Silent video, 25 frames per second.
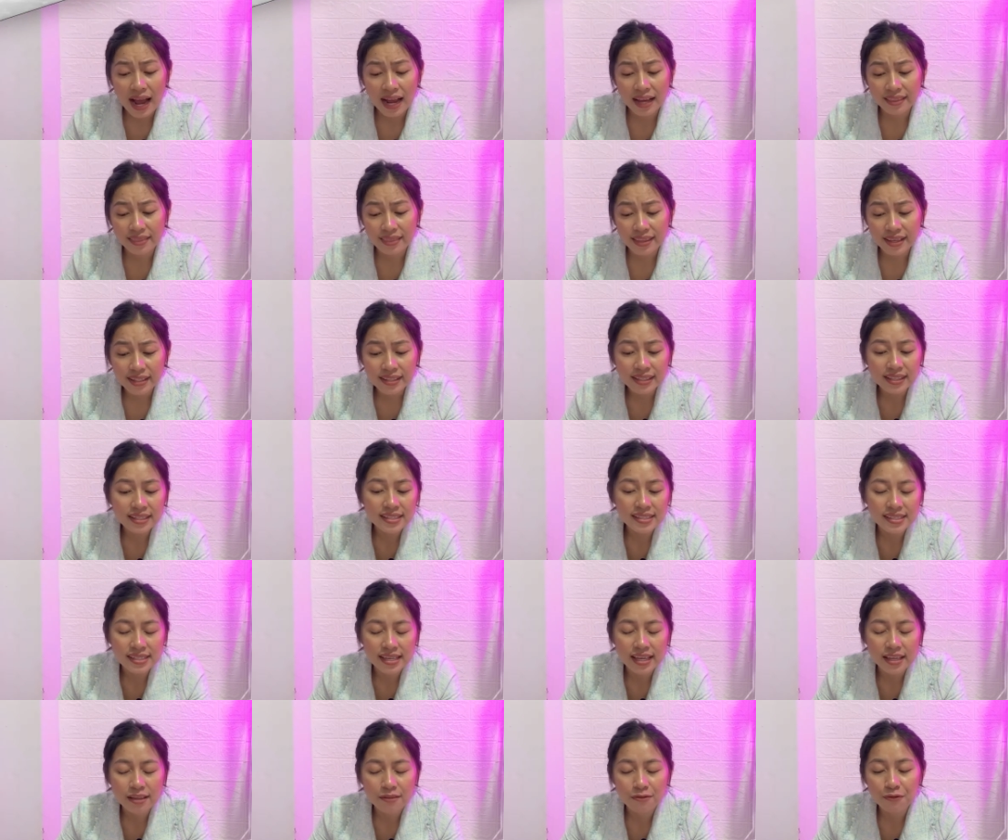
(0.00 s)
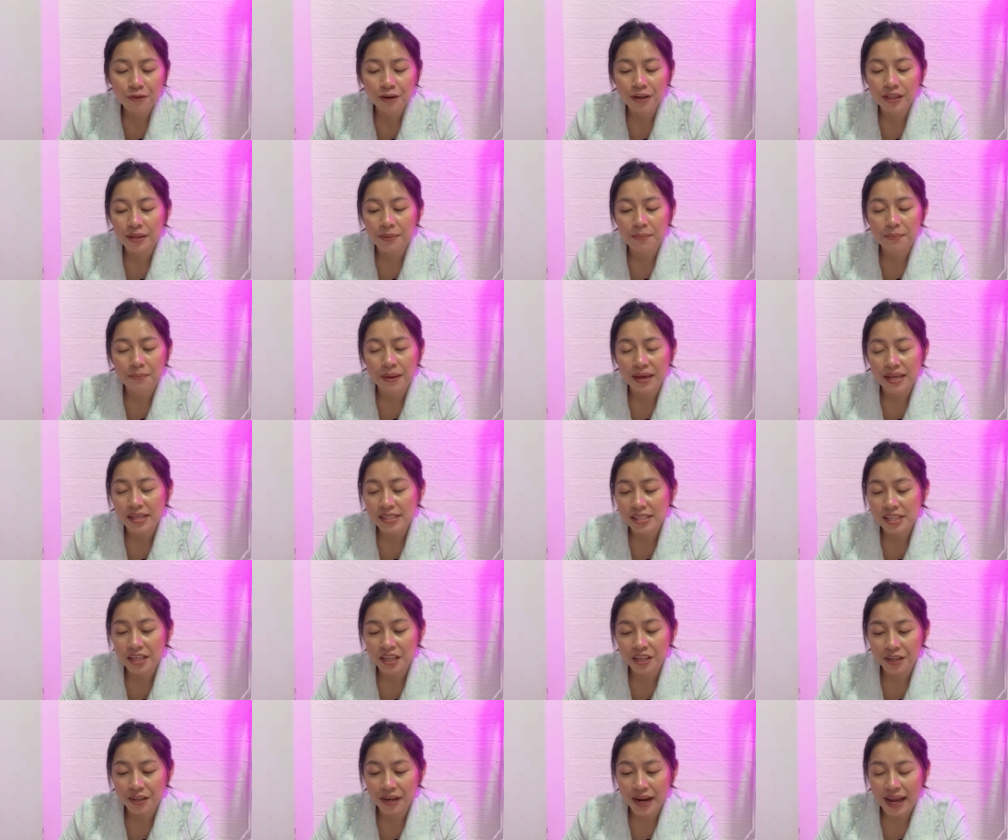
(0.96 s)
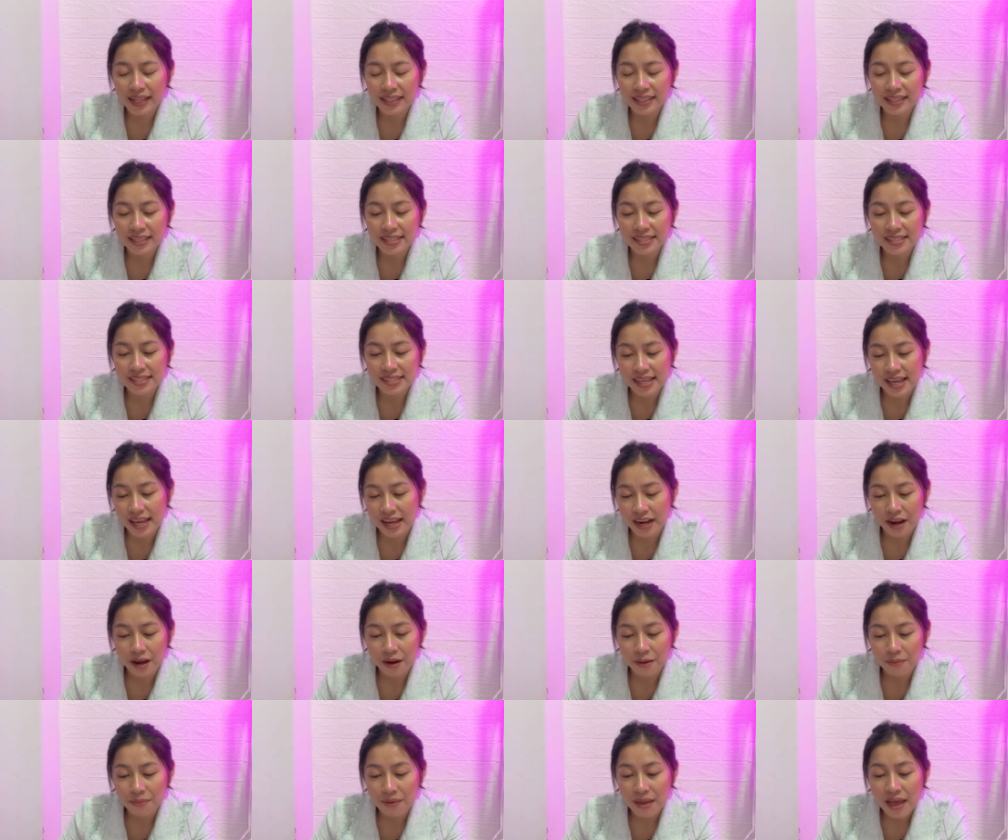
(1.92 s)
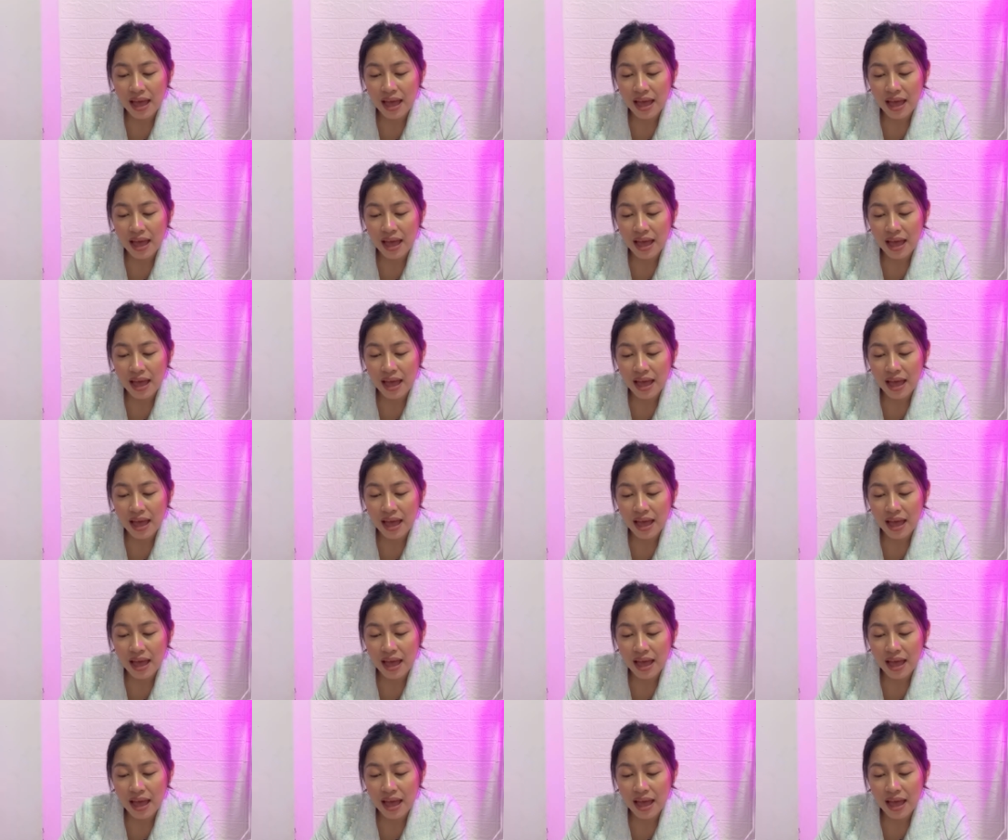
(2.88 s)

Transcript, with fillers: I think that's it for the basic Kratky setup.